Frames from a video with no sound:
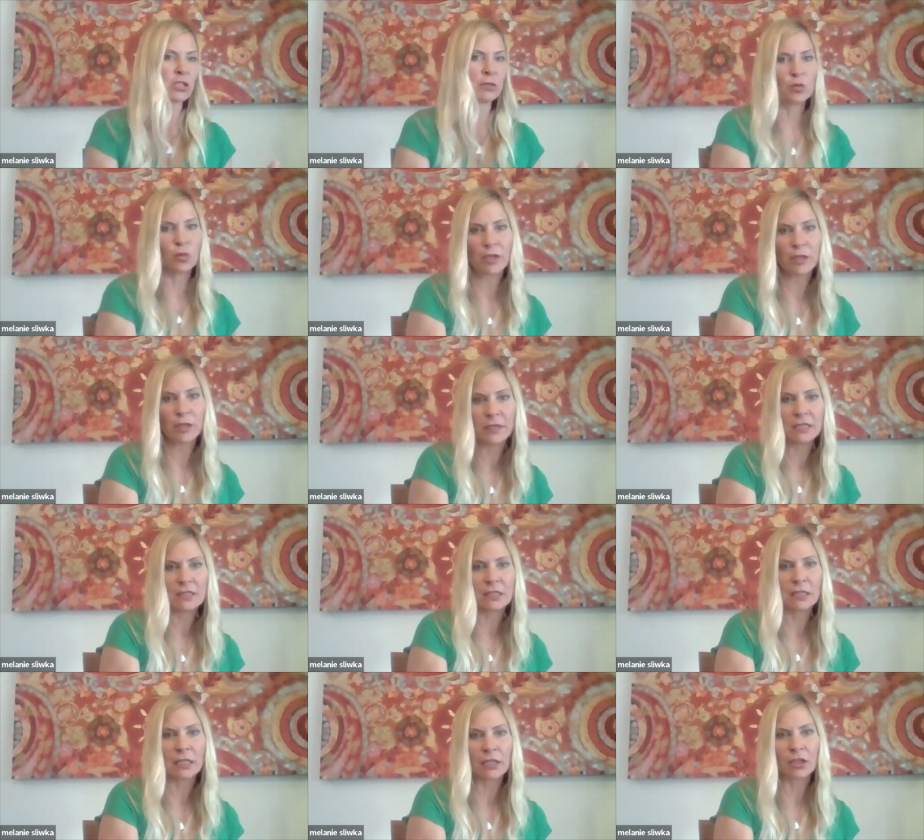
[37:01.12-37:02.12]
them 20
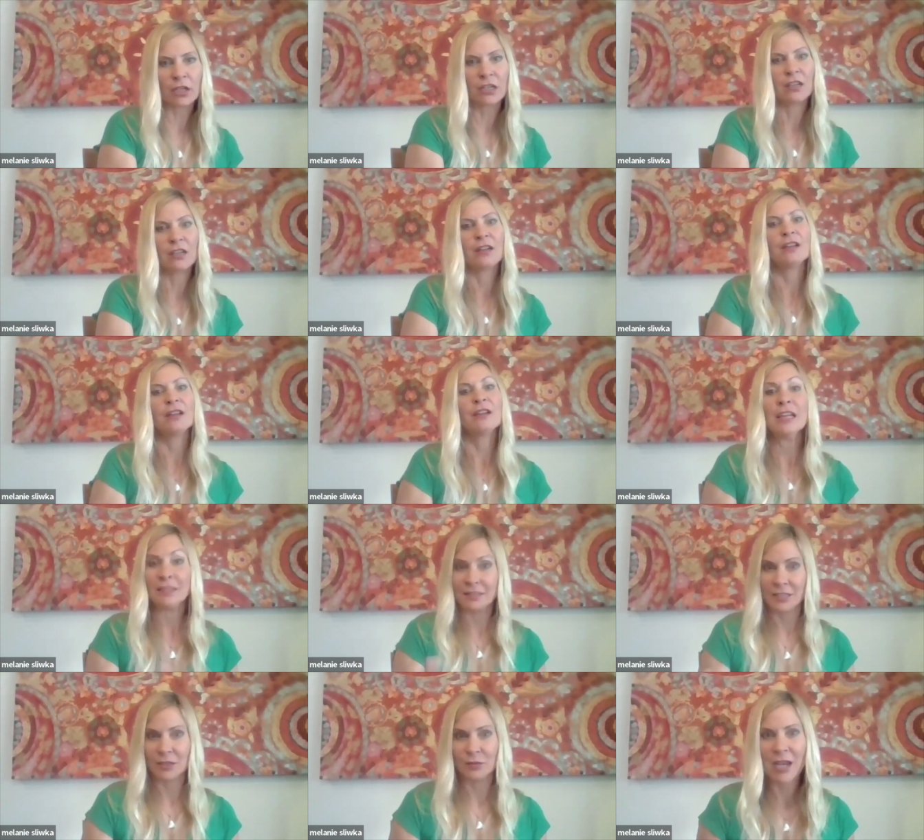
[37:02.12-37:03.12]
minutes later
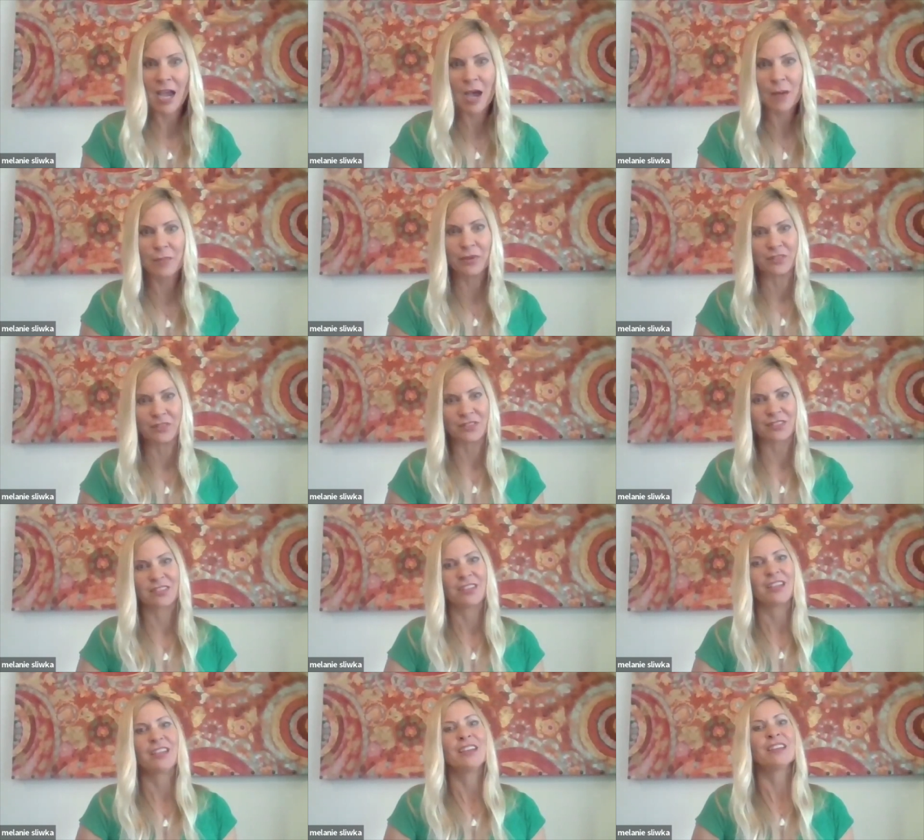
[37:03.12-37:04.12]
and see what happens,
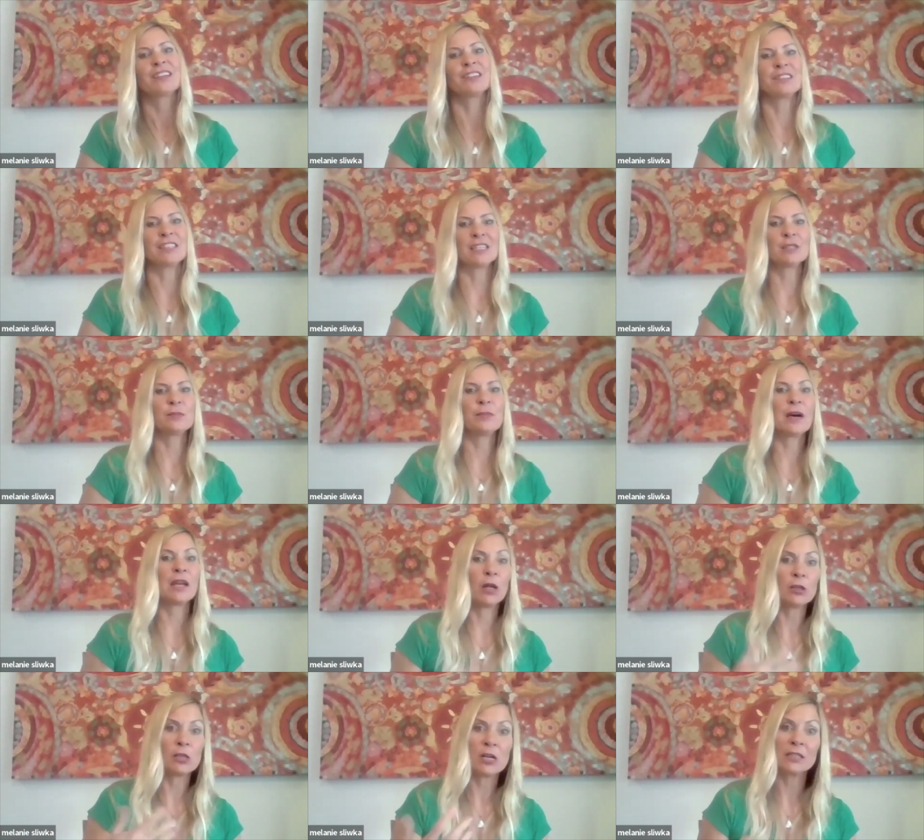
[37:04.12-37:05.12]
because that's about
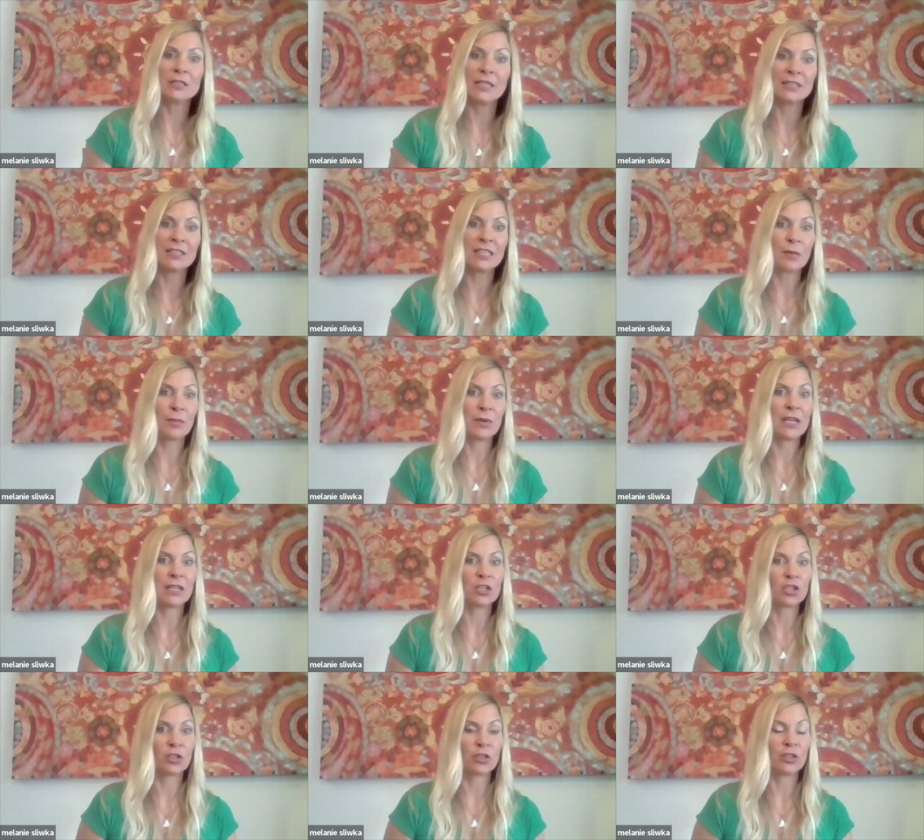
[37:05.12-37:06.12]
how long it takes that
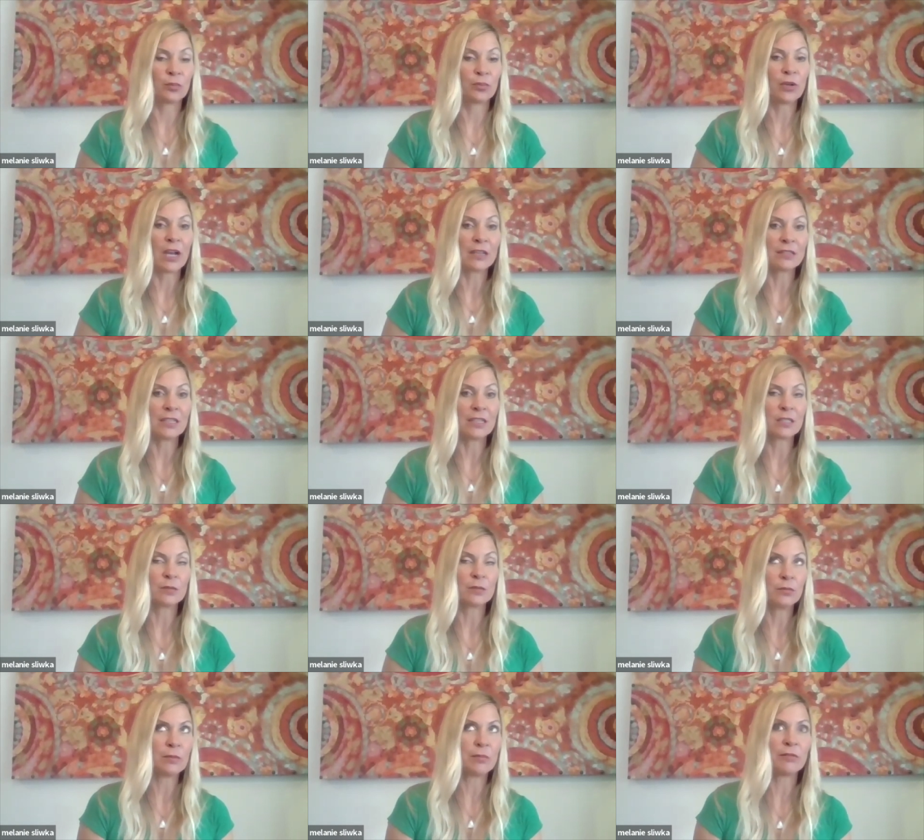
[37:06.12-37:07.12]
banana sugar to process,
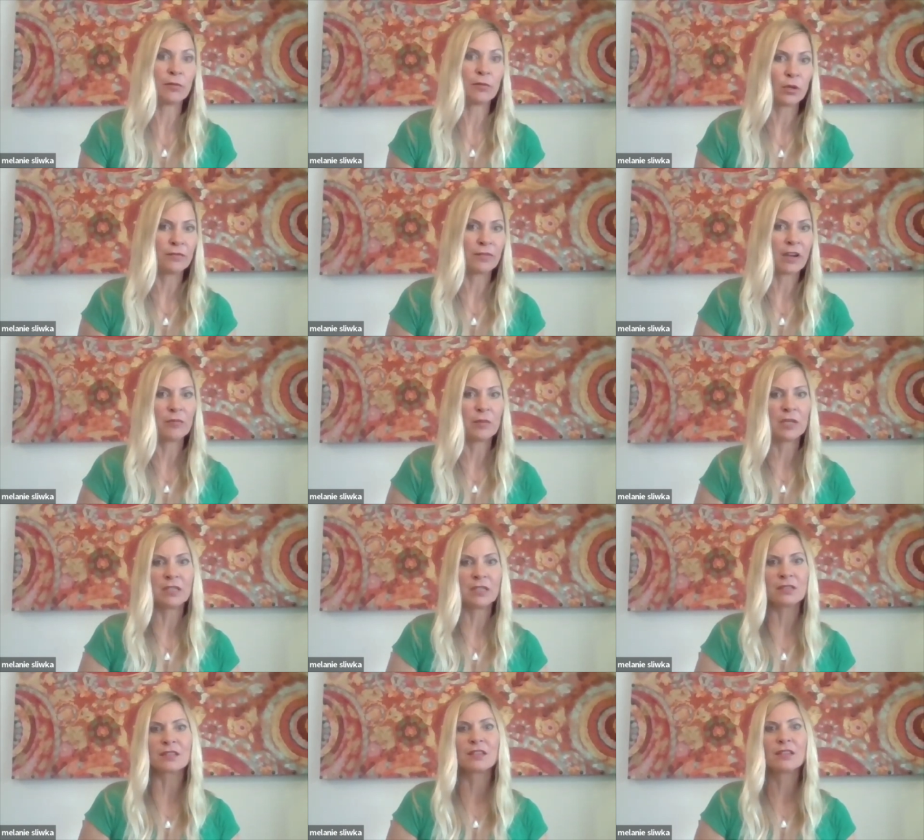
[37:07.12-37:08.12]
maybe 45
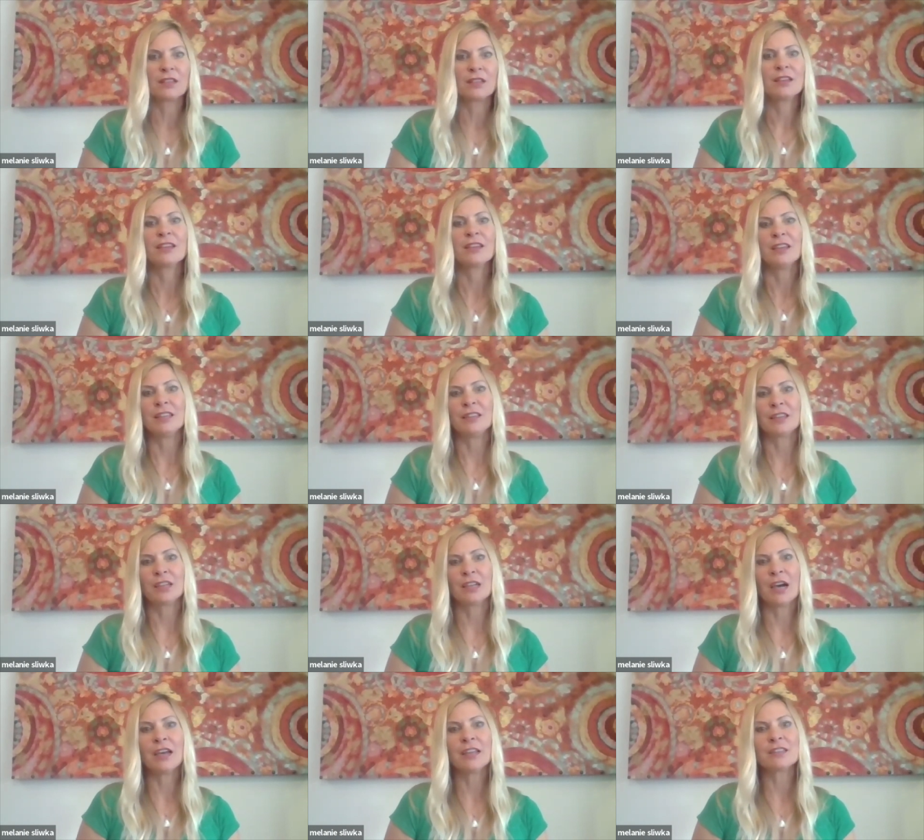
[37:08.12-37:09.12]
minutes in the
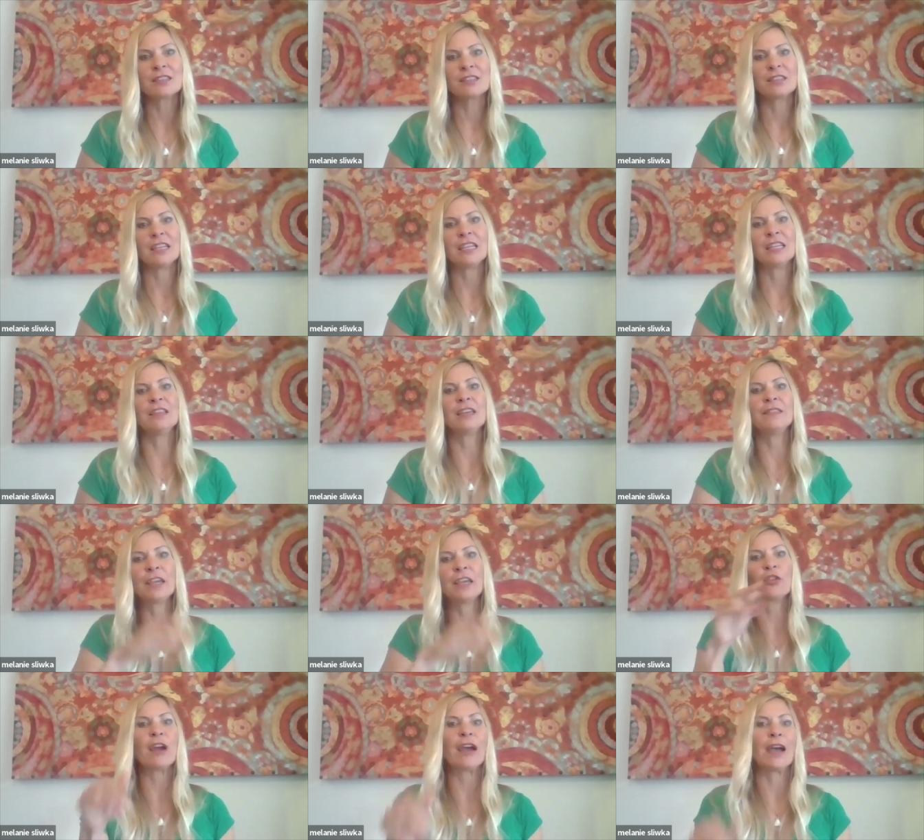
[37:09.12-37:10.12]
gut, and then
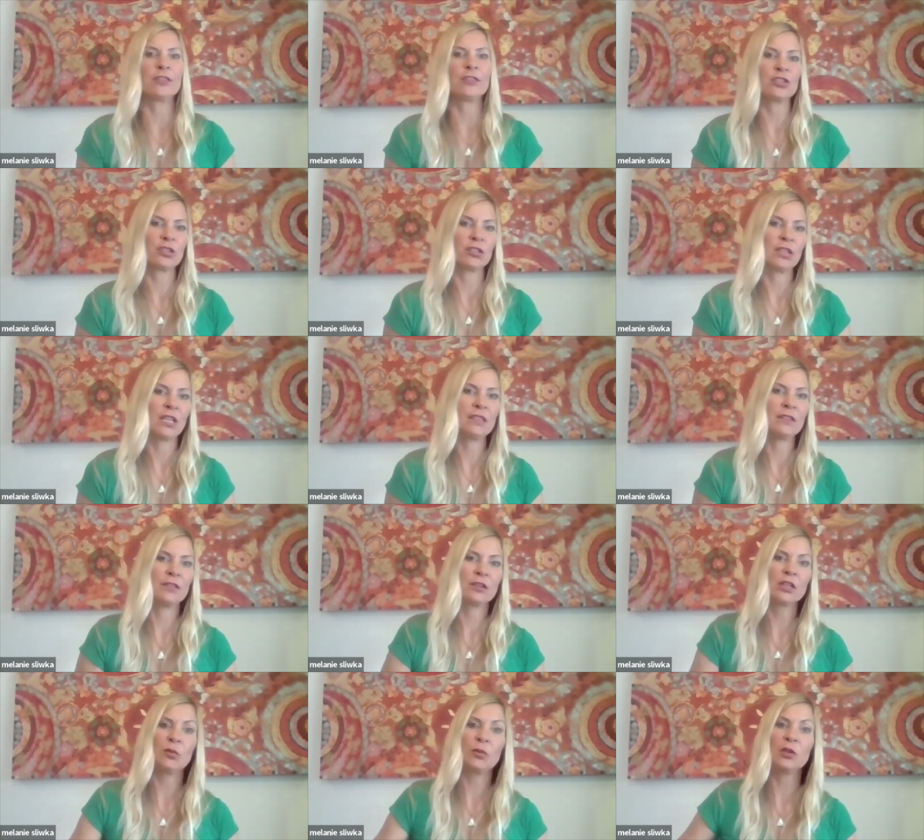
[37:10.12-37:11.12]
they crash, and then
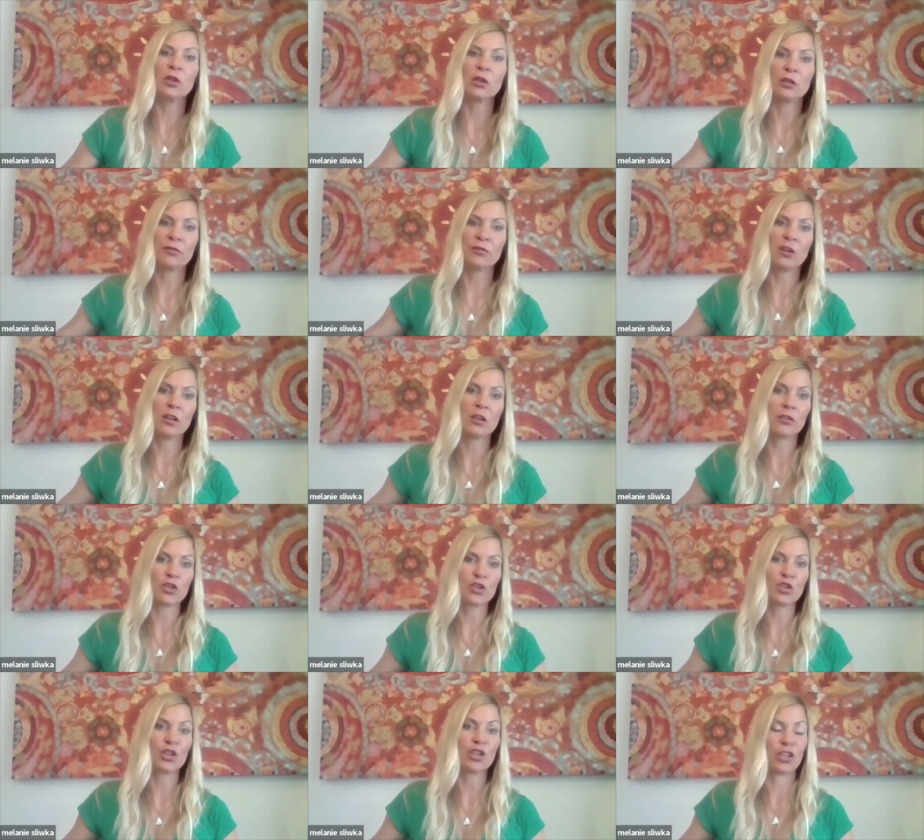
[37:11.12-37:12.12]
they're going to be looking for another
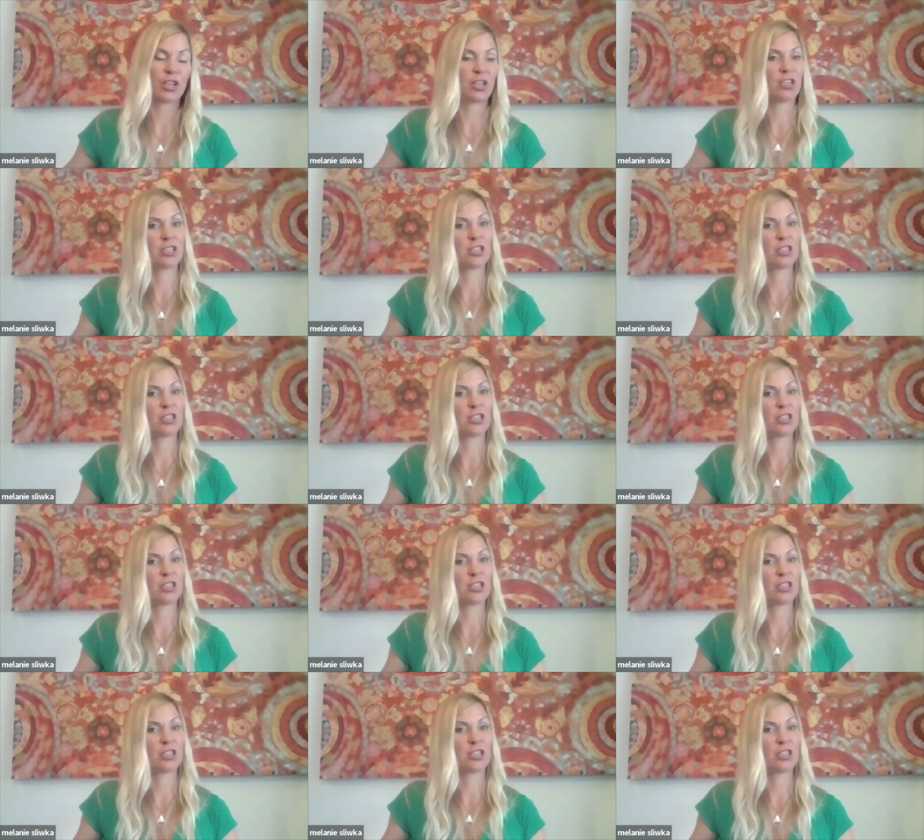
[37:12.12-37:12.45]
sugar.